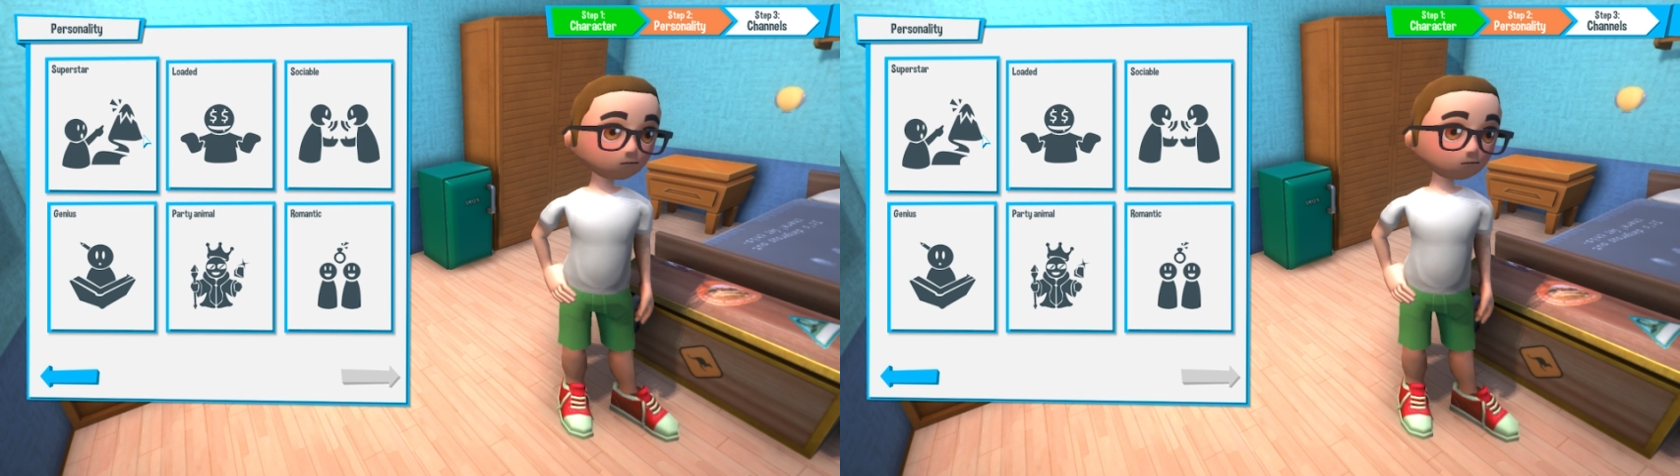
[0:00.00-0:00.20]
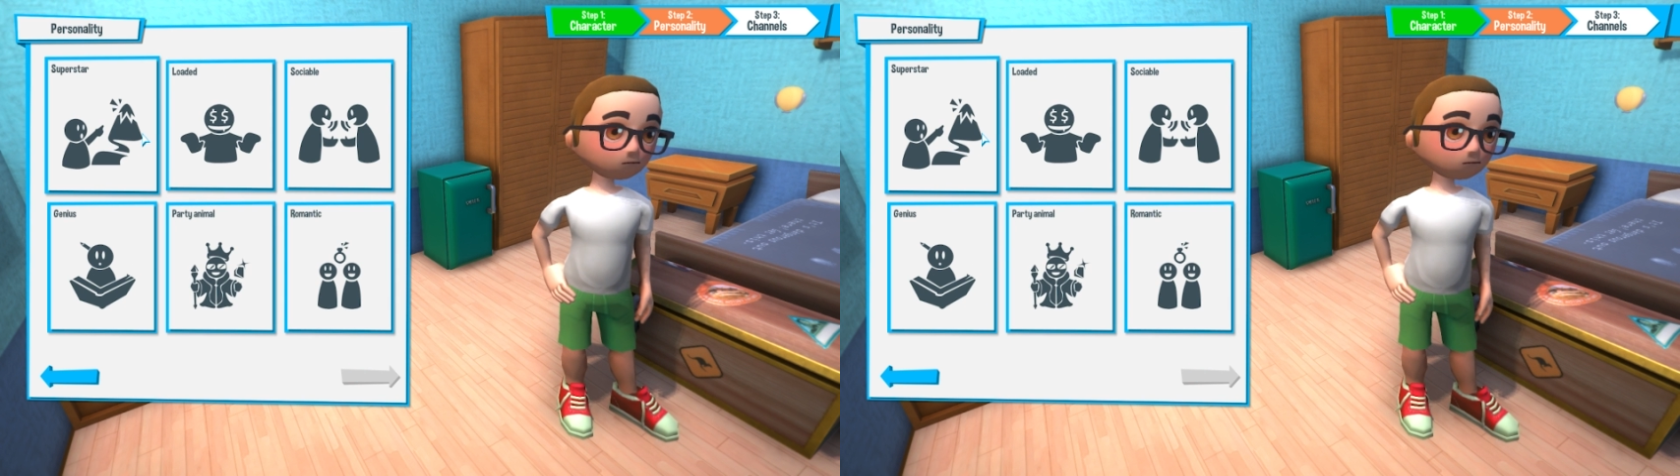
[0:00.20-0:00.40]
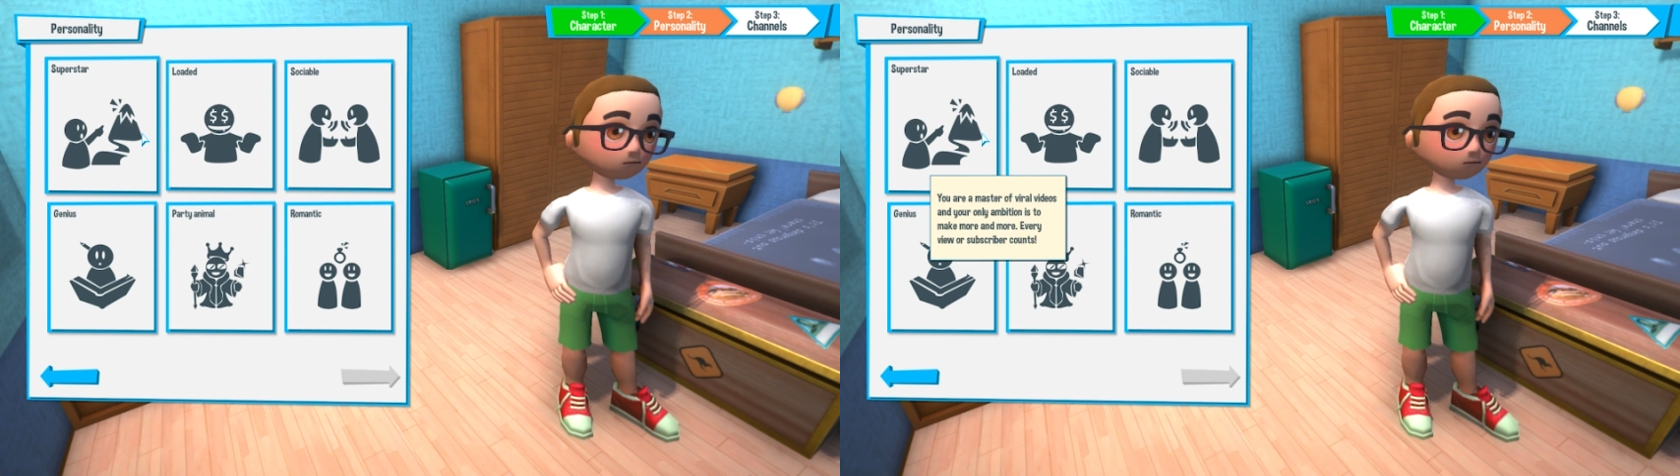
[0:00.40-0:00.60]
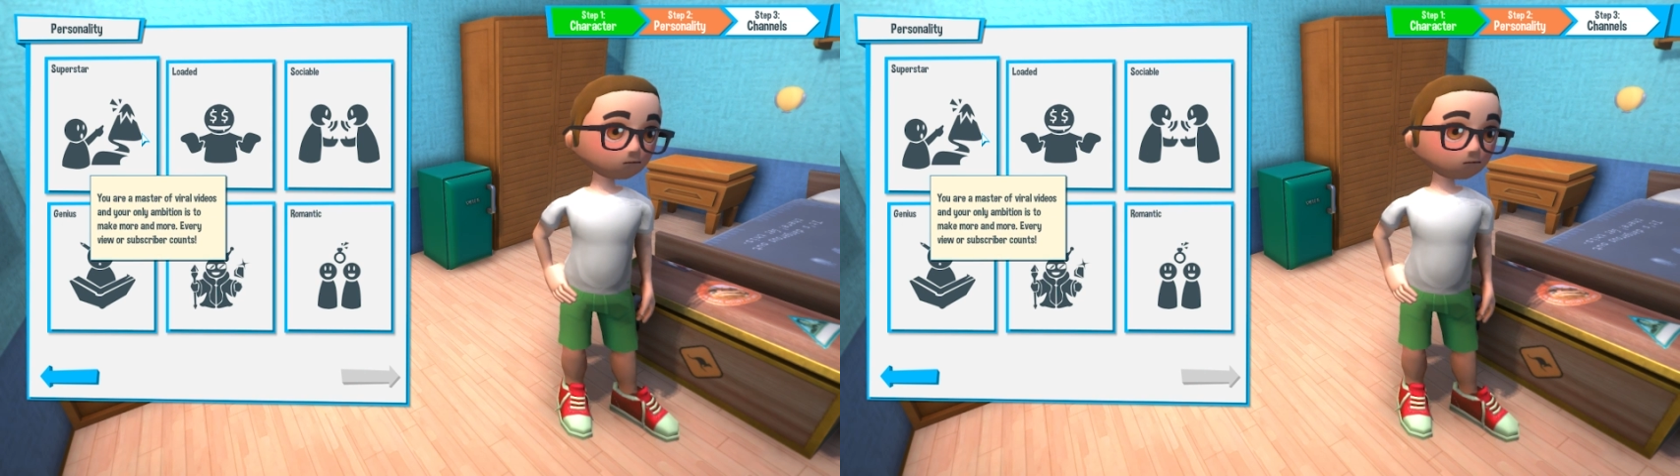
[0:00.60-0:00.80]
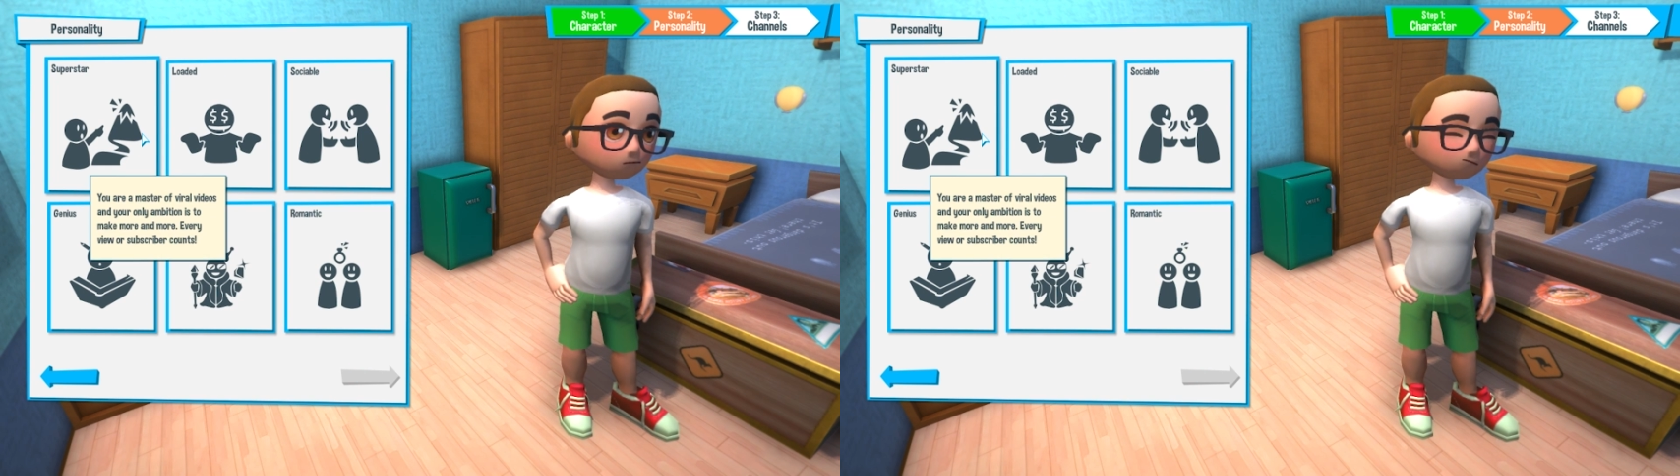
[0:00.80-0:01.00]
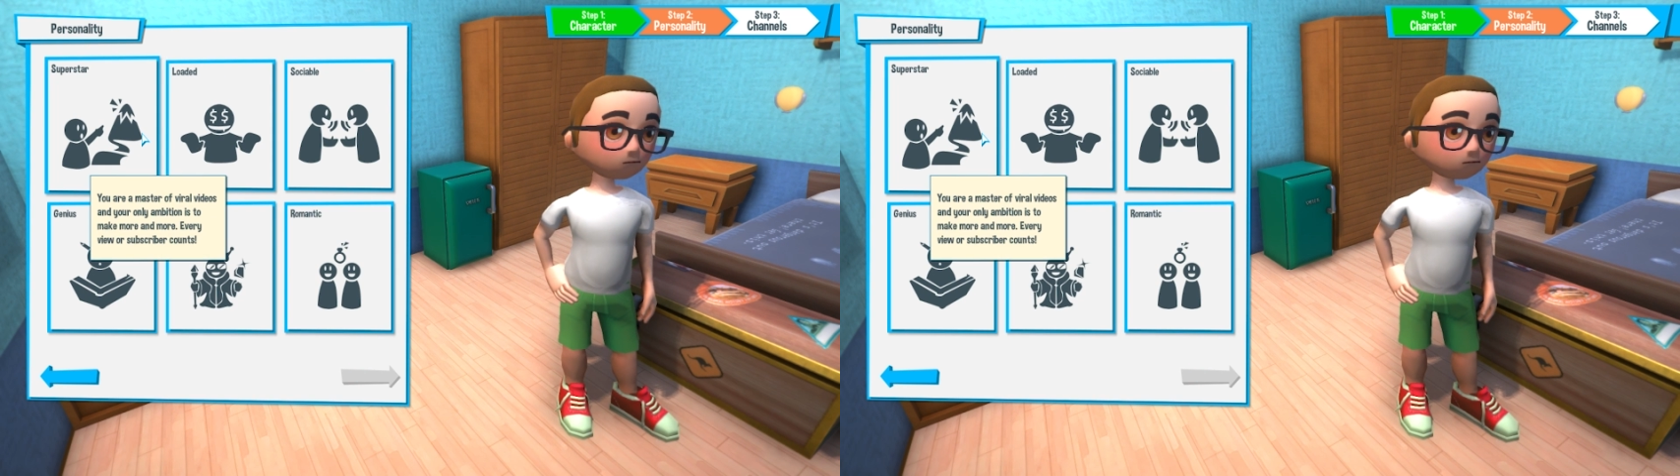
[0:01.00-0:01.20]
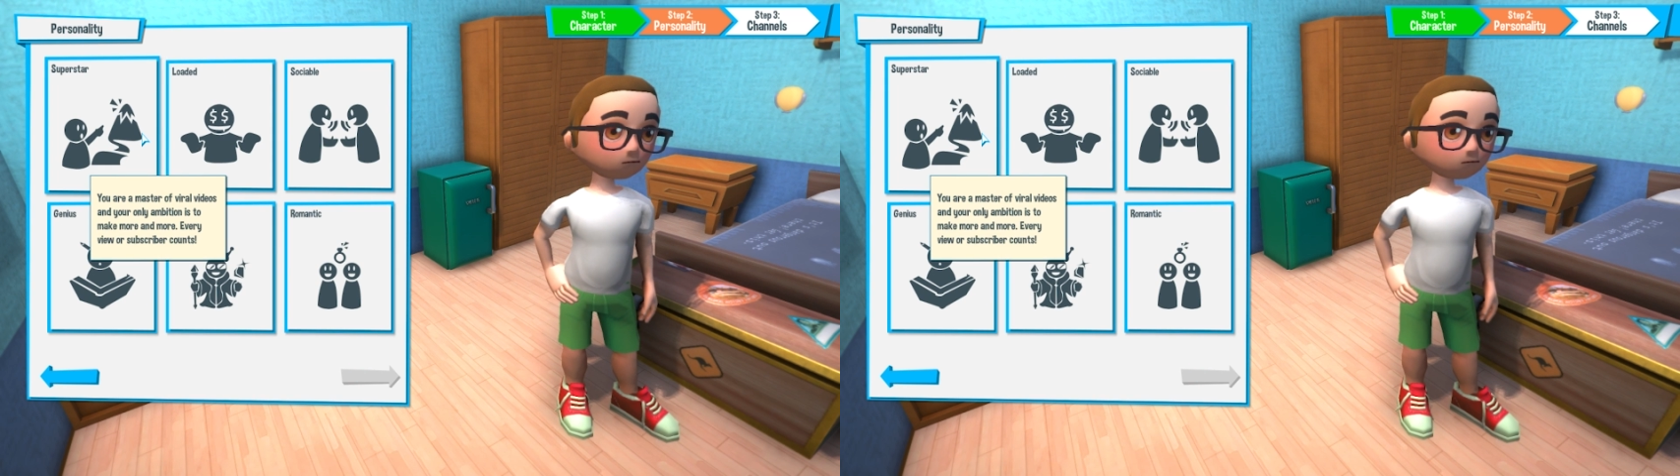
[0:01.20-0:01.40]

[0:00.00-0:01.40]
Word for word: Uh, personality.